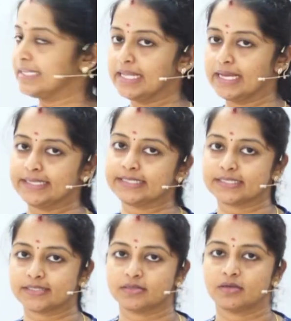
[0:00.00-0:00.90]
lines.
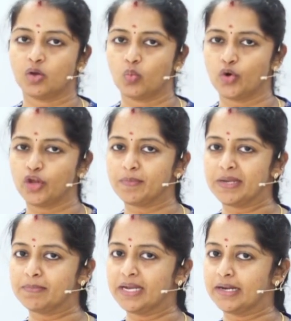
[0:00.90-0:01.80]
What do you
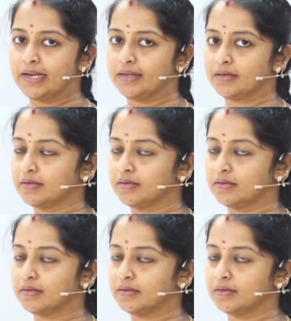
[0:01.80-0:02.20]
mean by line?